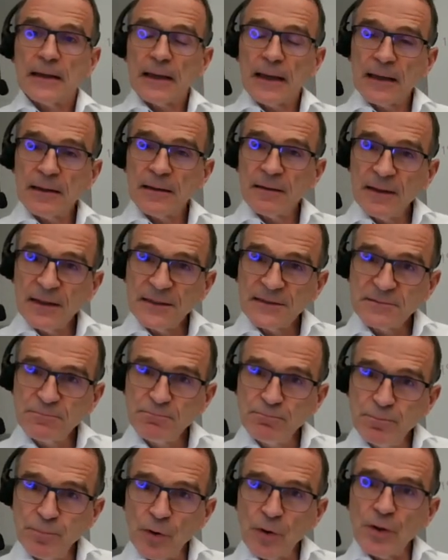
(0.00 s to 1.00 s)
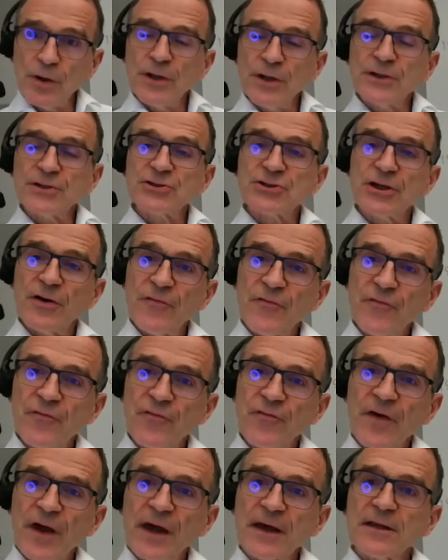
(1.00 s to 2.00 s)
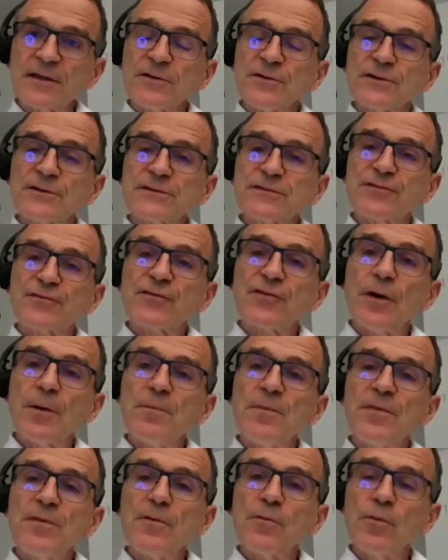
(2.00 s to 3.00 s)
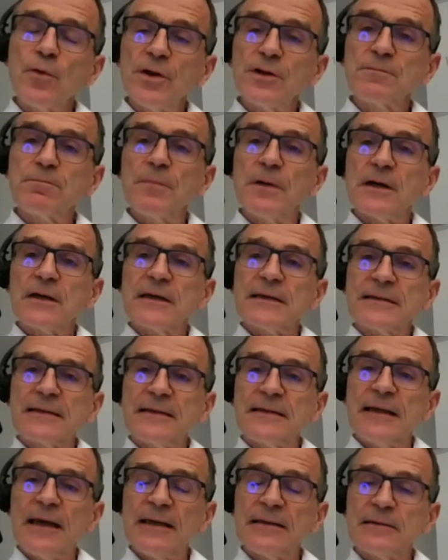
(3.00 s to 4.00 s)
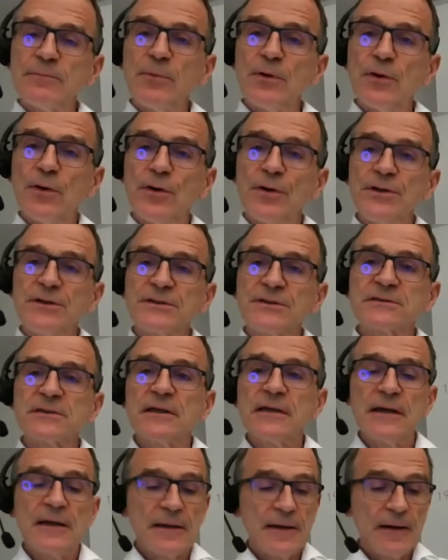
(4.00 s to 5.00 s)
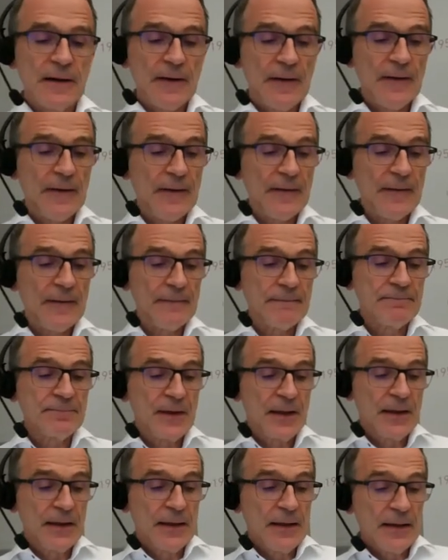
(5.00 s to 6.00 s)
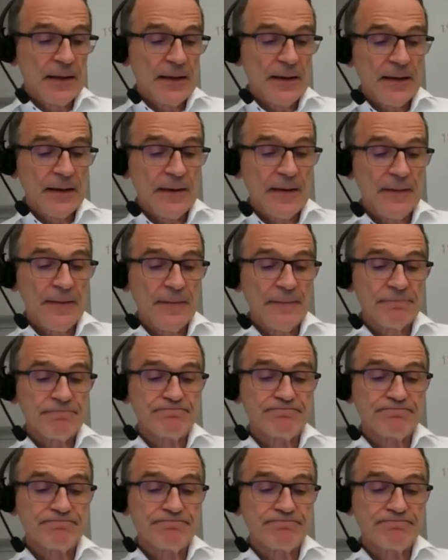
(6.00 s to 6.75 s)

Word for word: And these bullish factors from the world market in edible oils are um,